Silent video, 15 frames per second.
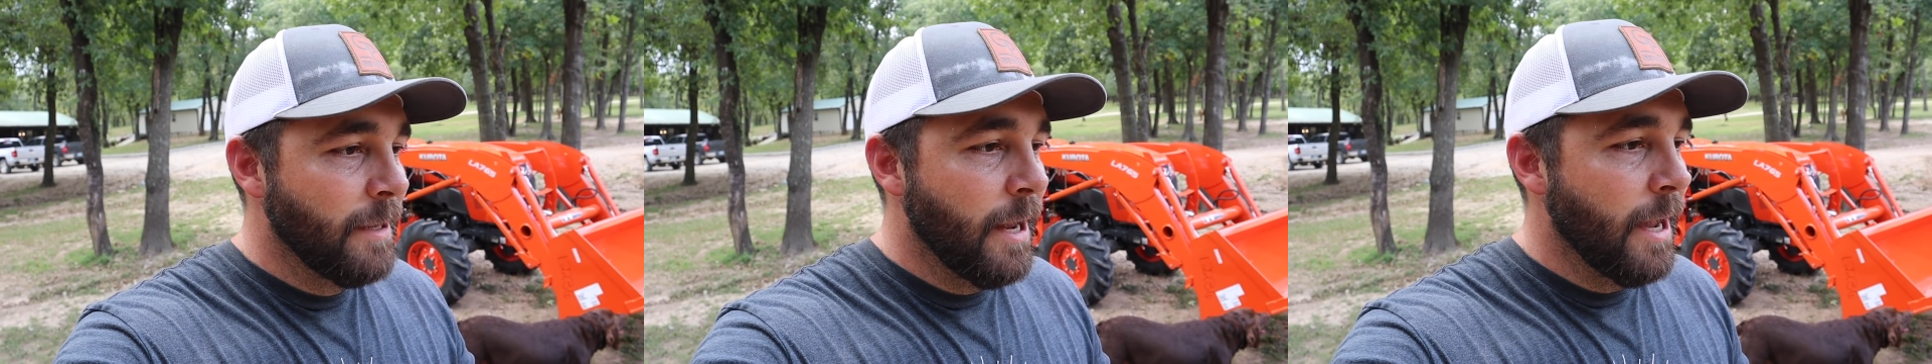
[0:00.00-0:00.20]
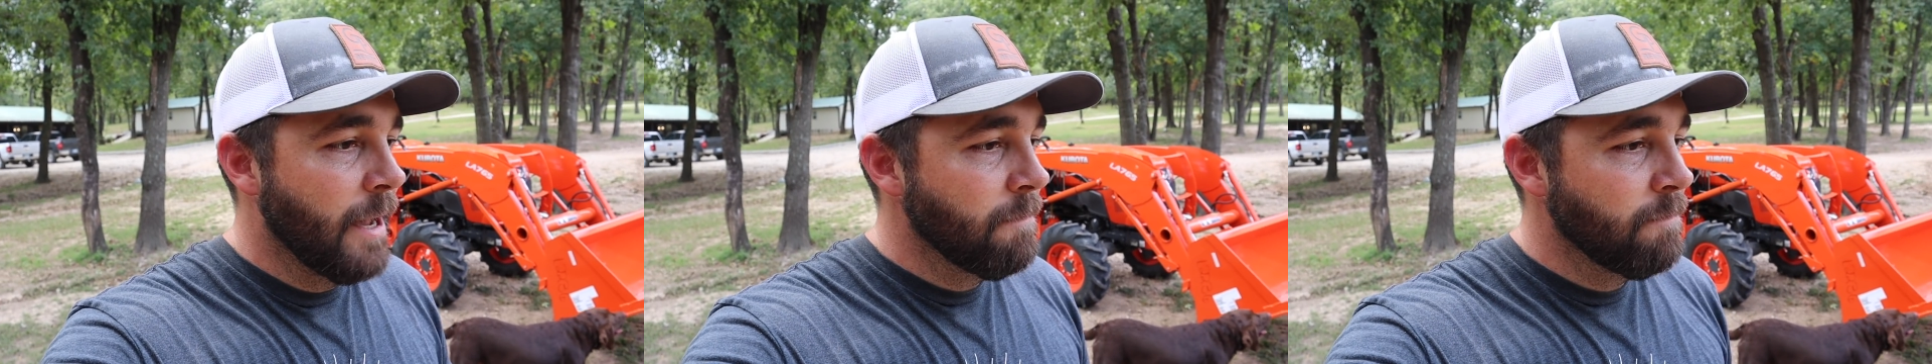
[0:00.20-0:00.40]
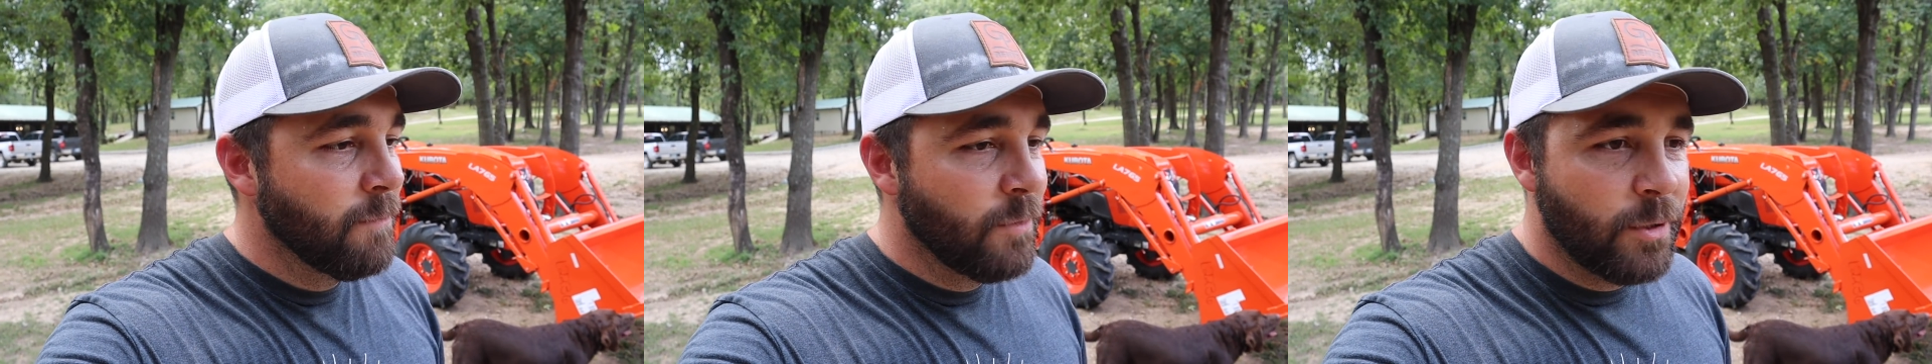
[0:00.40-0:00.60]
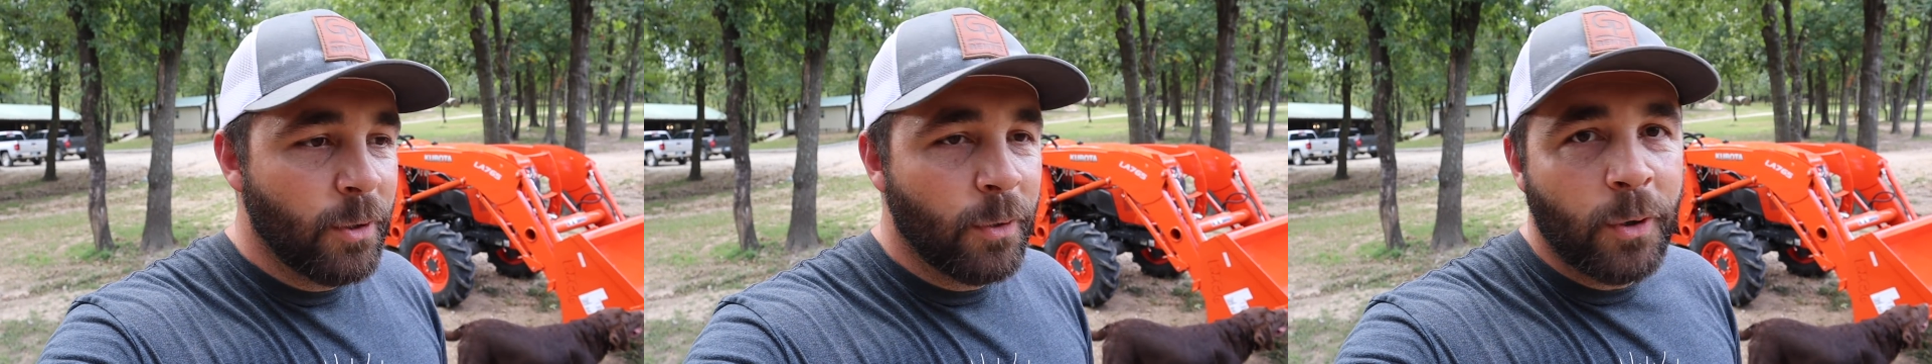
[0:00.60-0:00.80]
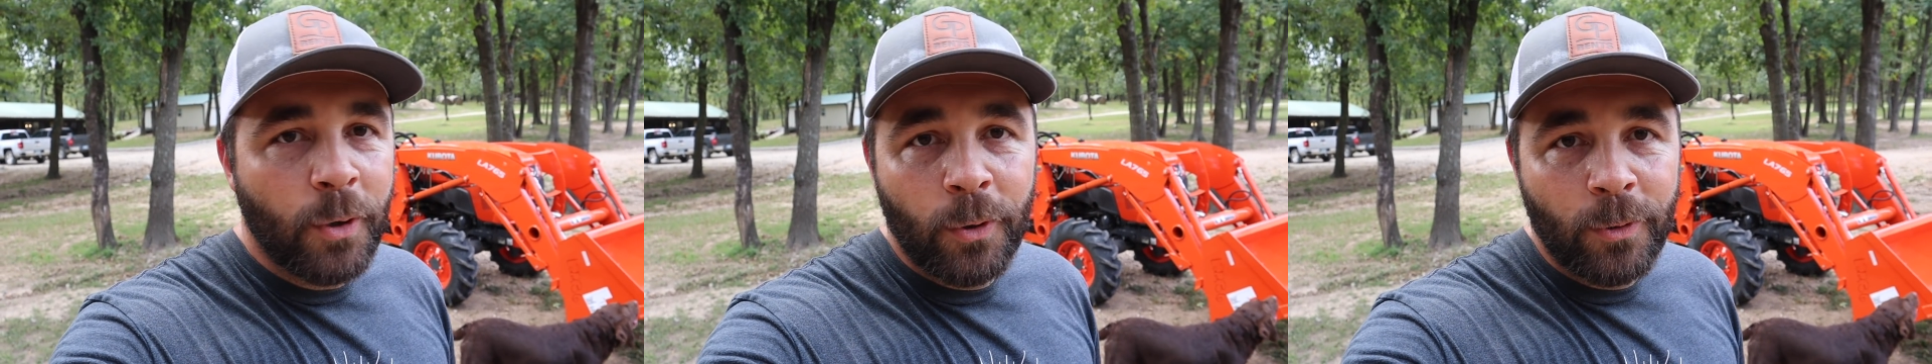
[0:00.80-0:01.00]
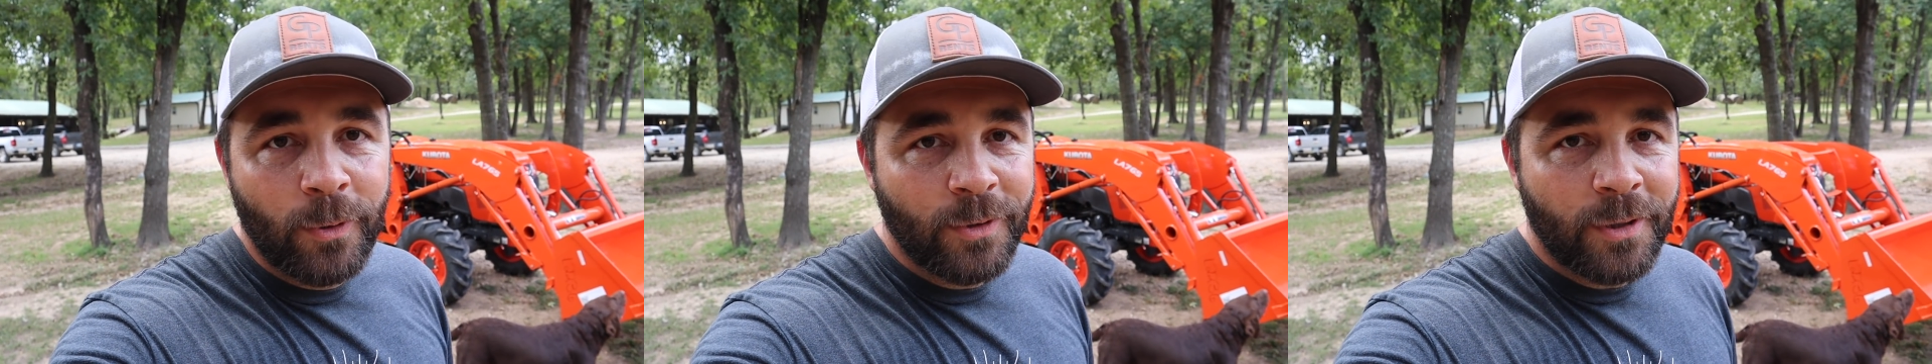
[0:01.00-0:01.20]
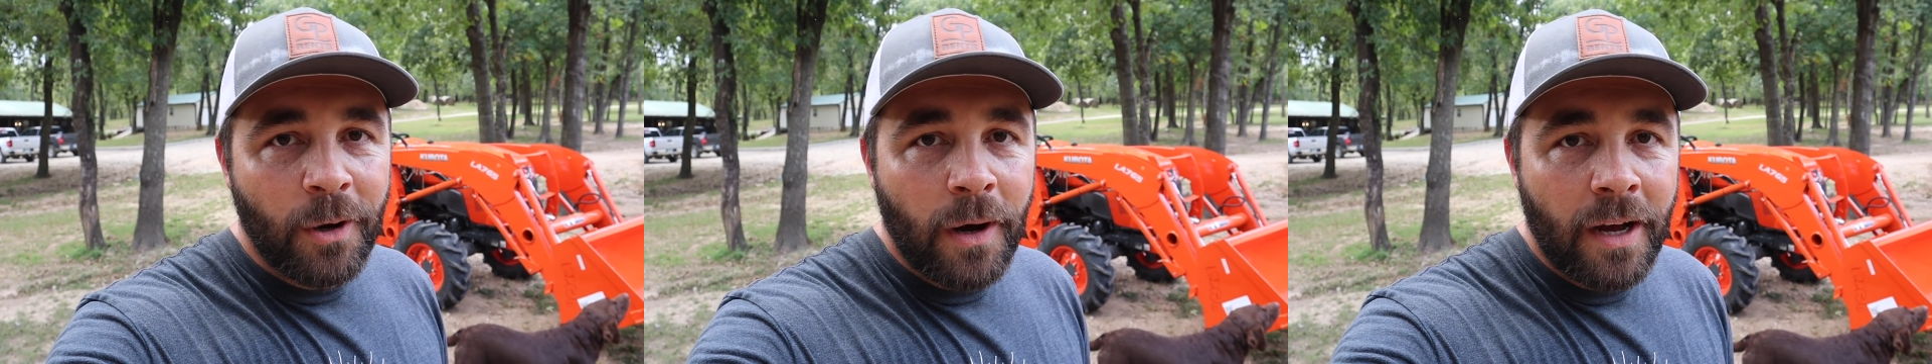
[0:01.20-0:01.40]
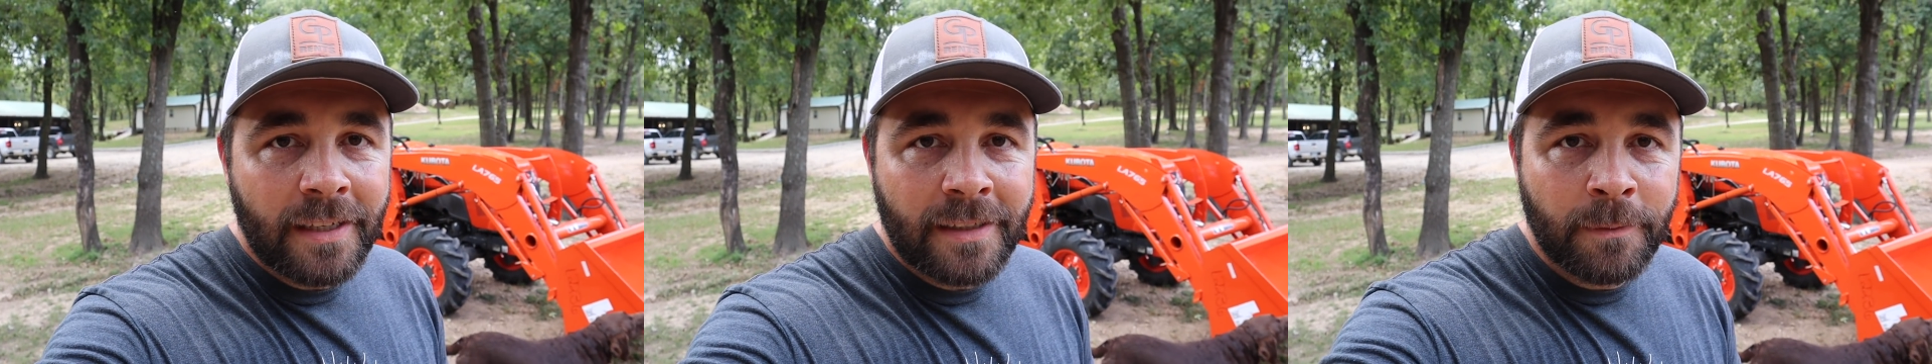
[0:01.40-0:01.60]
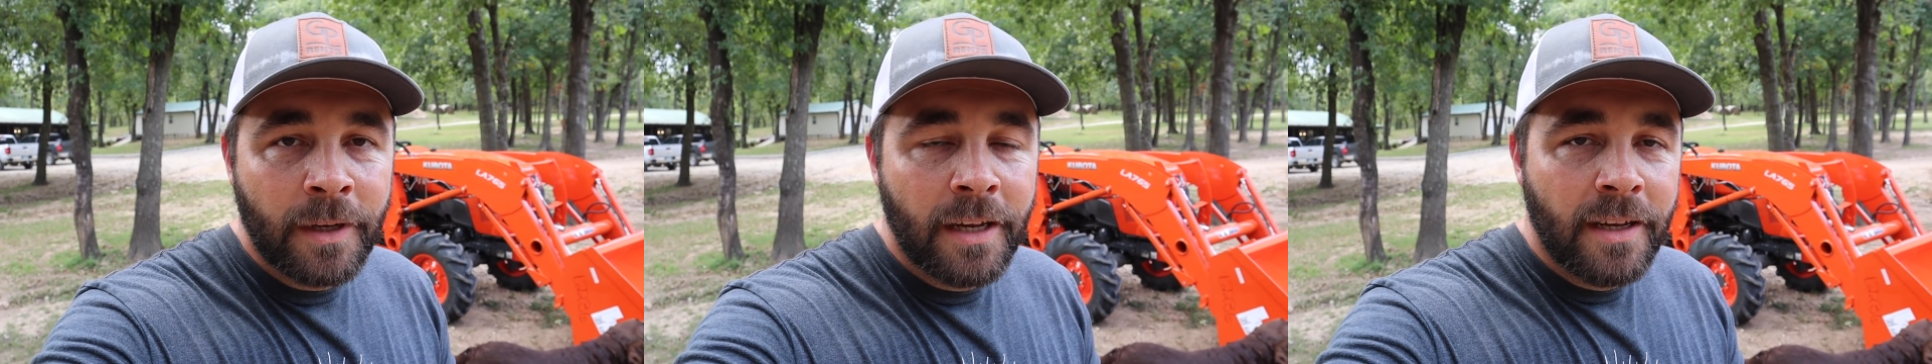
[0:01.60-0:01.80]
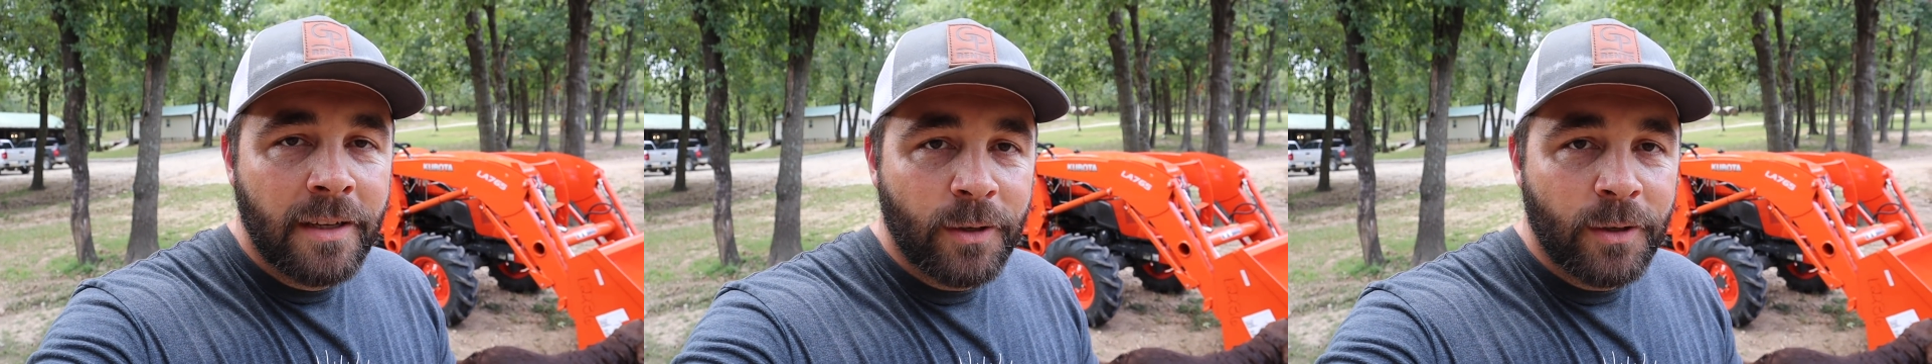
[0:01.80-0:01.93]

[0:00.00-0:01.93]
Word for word: yeah, so cool, so awesome.